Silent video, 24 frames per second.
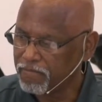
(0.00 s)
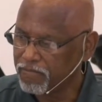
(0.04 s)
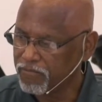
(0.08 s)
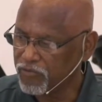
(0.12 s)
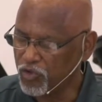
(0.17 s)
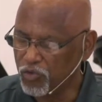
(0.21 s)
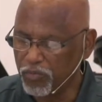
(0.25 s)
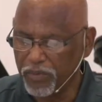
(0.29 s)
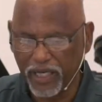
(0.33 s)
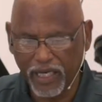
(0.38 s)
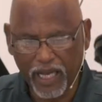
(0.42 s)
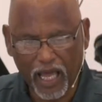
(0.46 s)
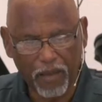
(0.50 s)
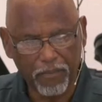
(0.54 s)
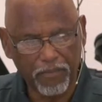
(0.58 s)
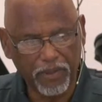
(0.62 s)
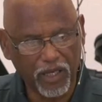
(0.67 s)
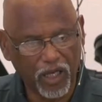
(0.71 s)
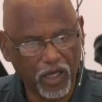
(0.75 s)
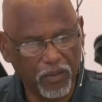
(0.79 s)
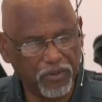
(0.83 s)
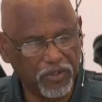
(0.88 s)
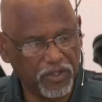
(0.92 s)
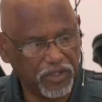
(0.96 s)
You may not
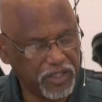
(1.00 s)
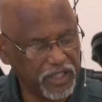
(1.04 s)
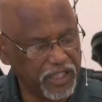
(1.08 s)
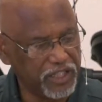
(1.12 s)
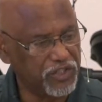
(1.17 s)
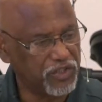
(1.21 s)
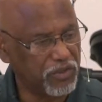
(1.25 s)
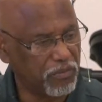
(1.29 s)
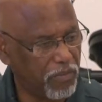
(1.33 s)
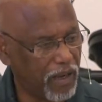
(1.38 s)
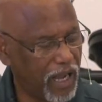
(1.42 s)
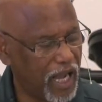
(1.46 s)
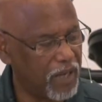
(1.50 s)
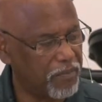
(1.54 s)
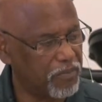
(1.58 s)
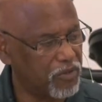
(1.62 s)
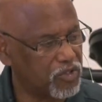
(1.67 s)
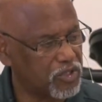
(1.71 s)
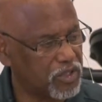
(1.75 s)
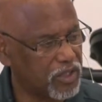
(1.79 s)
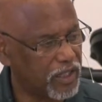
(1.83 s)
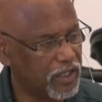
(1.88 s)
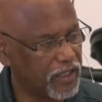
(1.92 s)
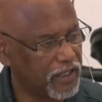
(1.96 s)
be able to teach a Bible
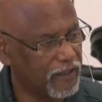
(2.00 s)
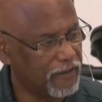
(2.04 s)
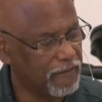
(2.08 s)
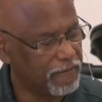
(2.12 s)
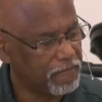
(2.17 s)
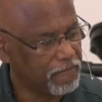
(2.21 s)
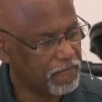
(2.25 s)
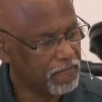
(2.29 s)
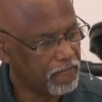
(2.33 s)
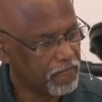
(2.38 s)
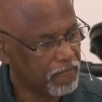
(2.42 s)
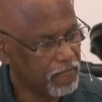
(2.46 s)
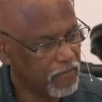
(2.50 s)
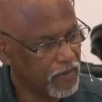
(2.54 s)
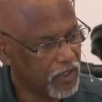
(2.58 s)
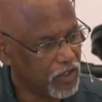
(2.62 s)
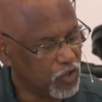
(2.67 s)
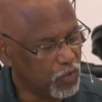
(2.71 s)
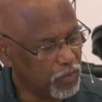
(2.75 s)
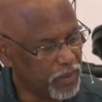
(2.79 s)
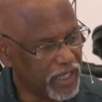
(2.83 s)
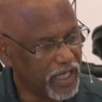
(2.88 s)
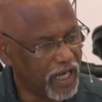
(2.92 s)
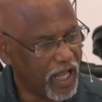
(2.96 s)
study.
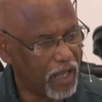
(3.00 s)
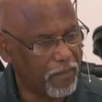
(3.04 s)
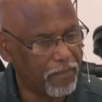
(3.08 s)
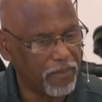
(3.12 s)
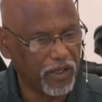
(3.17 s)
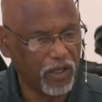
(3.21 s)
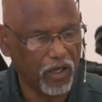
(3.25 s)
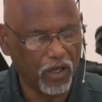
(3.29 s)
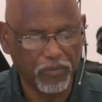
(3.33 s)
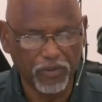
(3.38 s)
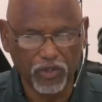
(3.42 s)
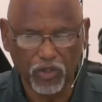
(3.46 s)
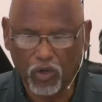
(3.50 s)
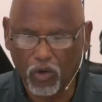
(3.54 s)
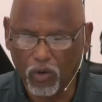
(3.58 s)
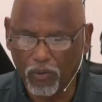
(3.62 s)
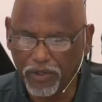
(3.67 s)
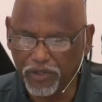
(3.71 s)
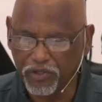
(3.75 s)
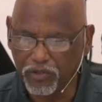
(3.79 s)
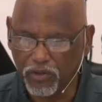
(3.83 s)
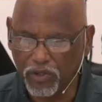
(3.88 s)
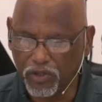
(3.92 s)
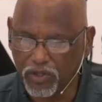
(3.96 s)
You may not be able to
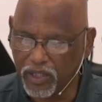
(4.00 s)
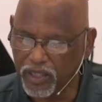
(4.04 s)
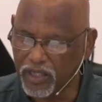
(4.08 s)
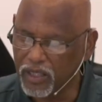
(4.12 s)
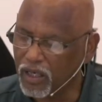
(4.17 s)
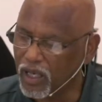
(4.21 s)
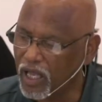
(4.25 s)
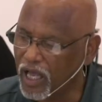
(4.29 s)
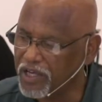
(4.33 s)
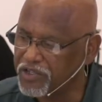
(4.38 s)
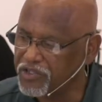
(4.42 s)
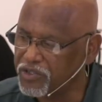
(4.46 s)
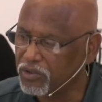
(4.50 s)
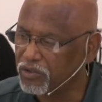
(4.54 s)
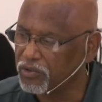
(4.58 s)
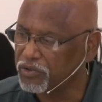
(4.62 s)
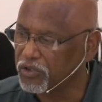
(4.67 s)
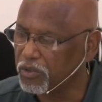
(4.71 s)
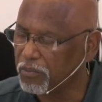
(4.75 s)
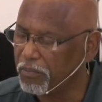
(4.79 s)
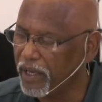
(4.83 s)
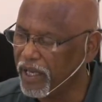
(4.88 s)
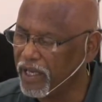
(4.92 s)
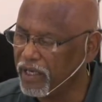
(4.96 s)
go into a theological
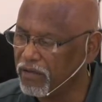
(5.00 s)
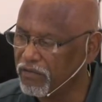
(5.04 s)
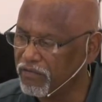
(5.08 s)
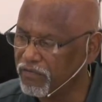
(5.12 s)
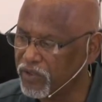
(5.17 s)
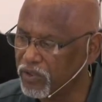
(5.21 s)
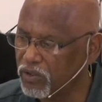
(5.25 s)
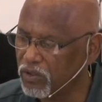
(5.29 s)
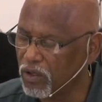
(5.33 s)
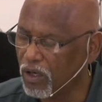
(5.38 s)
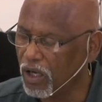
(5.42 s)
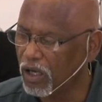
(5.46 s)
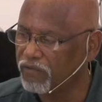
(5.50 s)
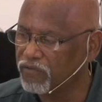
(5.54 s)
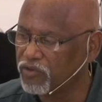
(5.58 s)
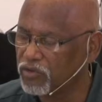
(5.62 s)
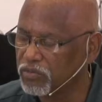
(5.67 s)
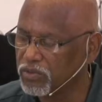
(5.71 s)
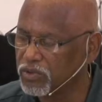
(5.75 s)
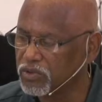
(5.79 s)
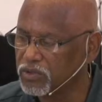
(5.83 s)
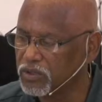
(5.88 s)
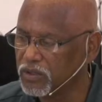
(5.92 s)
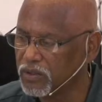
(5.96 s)
debate and feel
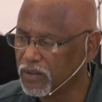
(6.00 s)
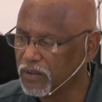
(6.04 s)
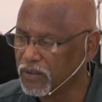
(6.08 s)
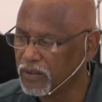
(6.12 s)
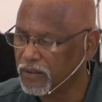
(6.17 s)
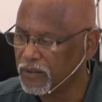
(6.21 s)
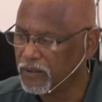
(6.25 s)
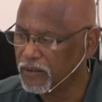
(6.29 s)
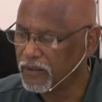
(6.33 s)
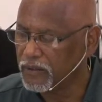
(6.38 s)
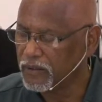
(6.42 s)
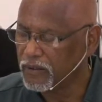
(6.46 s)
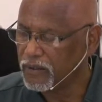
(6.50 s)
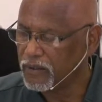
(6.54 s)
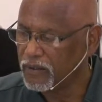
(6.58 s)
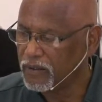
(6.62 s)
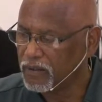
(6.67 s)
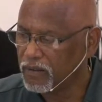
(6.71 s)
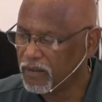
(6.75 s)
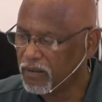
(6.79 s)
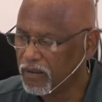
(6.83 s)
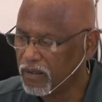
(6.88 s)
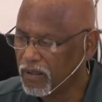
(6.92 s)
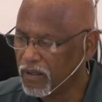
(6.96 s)
comfortable,
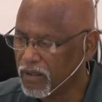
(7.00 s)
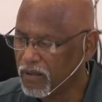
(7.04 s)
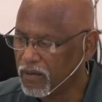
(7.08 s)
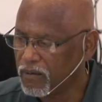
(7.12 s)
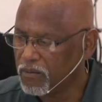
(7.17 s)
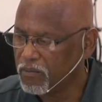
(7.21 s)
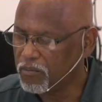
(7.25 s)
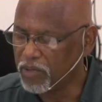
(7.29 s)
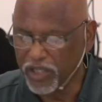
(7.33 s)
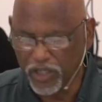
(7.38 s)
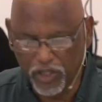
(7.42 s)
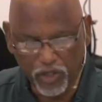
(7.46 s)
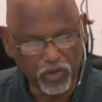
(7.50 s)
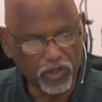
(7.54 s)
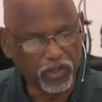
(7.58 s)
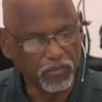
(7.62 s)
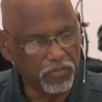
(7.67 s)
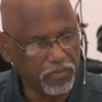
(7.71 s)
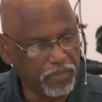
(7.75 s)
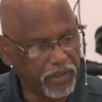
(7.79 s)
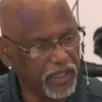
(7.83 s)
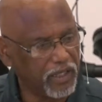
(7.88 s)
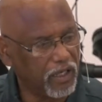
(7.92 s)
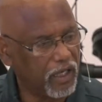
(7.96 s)
but you
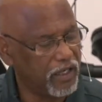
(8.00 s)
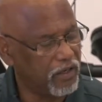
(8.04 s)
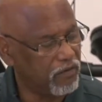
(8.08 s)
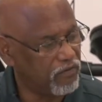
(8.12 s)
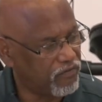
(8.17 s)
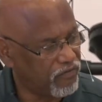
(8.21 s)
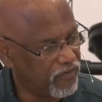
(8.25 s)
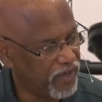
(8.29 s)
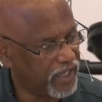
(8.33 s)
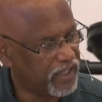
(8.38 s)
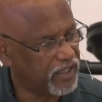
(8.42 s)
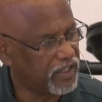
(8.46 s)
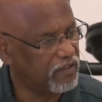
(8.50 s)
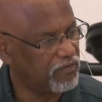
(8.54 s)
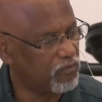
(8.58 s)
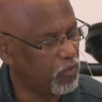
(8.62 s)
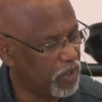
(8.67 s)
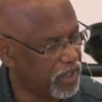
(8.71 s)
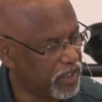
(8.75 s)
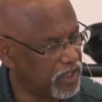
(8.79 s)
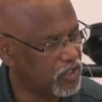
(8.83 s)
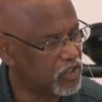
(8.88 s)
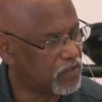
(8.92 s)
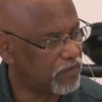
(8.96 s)
can be an effective
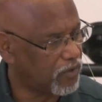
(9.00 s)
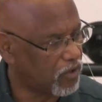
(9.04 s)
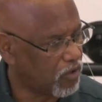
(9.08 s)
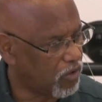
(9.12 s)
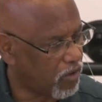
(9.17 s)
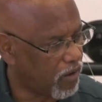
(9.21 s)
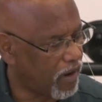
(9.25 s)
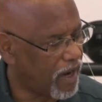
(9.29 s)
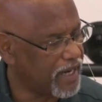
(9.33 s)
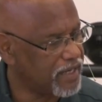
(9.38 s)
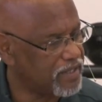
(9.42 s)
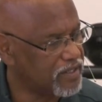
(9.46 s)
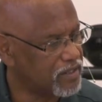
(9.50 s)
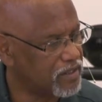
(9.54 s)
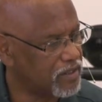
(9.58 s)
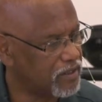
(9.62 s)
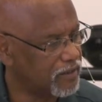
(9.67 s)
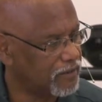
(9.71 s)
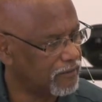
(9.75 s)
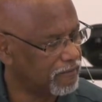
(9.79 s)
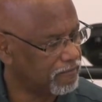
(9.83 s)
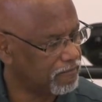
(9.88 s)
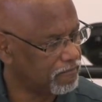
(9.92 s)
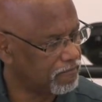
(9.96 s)
witness for Christ.